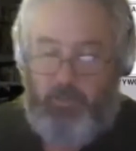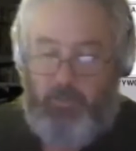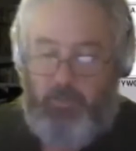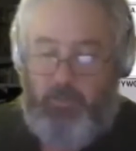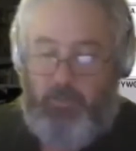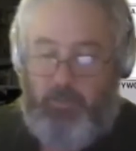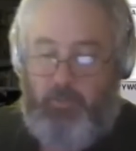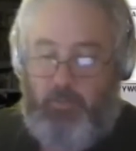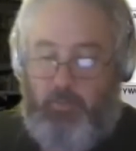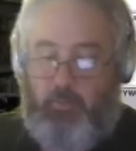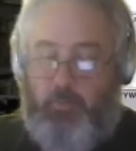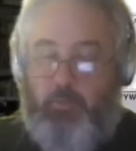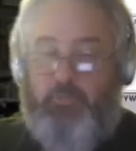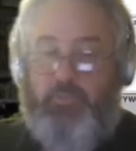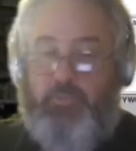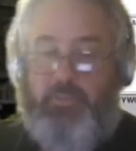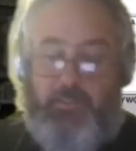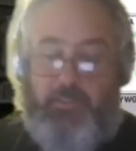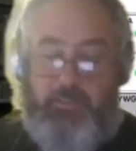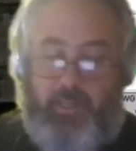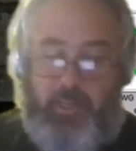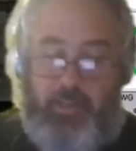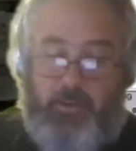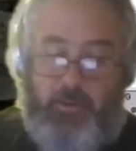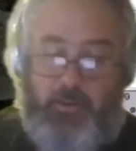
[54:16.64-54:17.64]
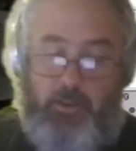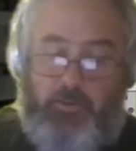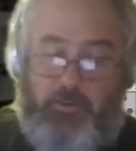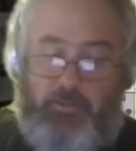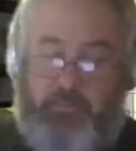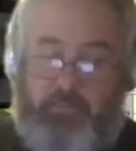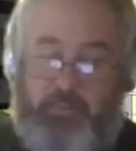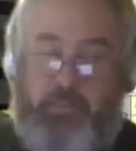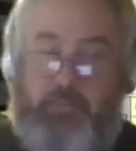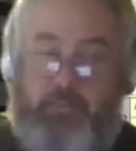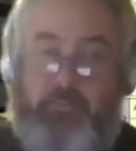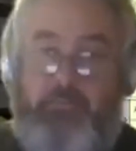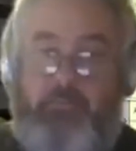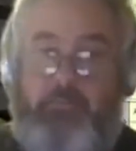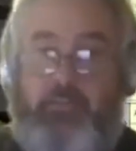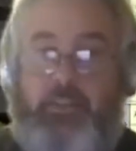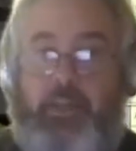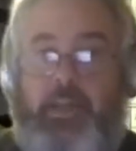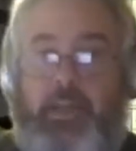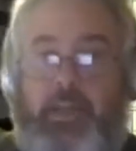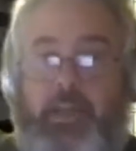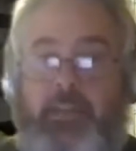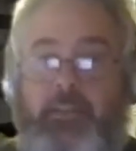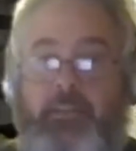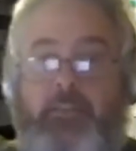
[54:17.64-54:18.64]
We'll set that no send
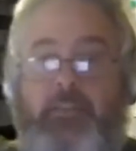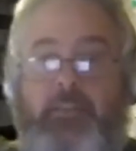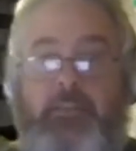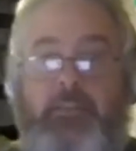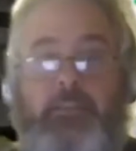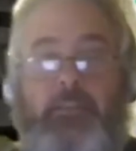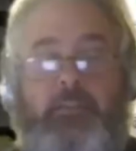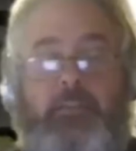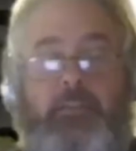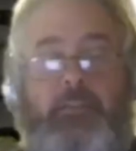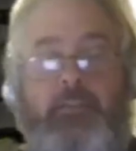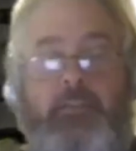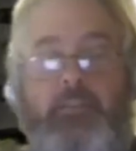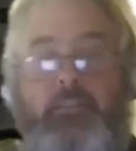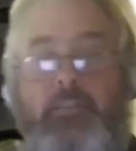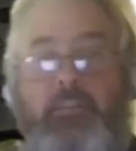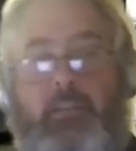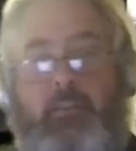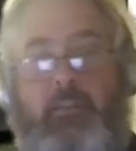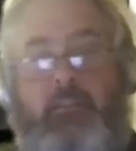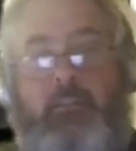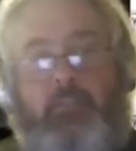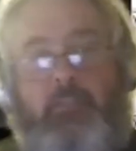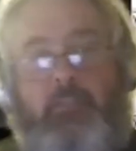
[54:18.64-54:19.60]
flag there on the